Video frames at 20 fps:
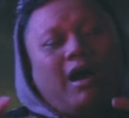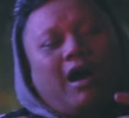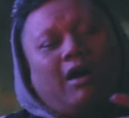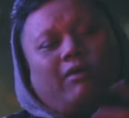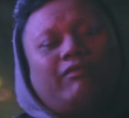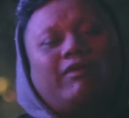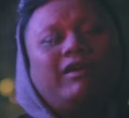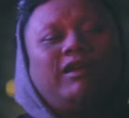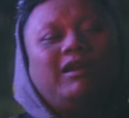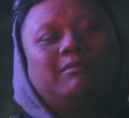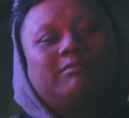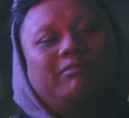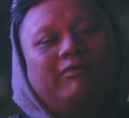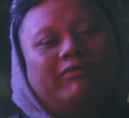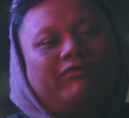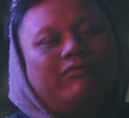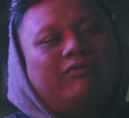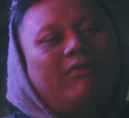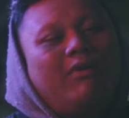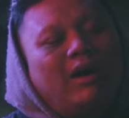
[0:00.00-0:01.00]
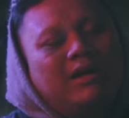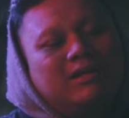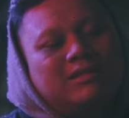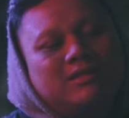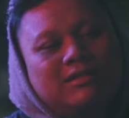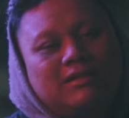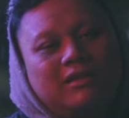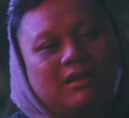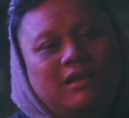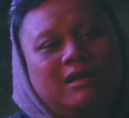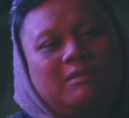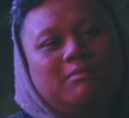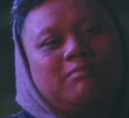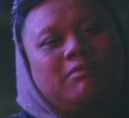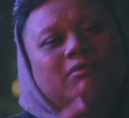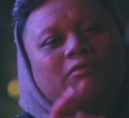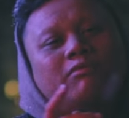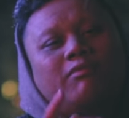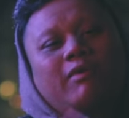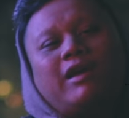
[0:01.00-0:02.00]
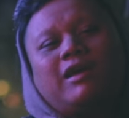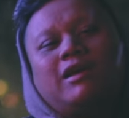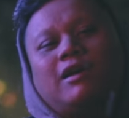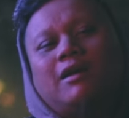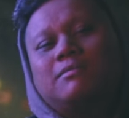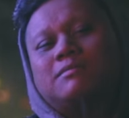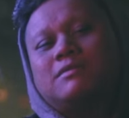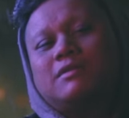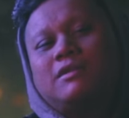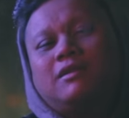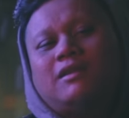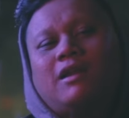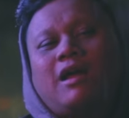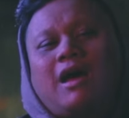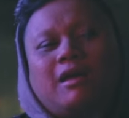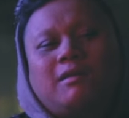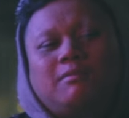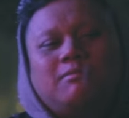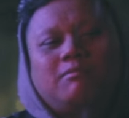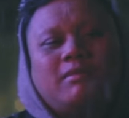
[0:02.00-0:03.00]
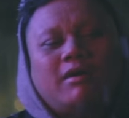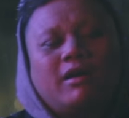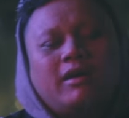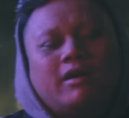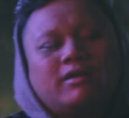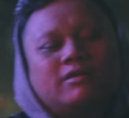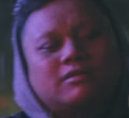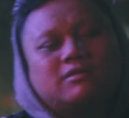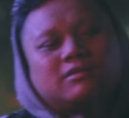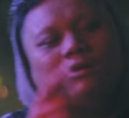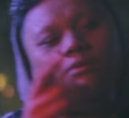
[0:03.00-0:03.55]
I read it before I sleep and wake up to nightmares.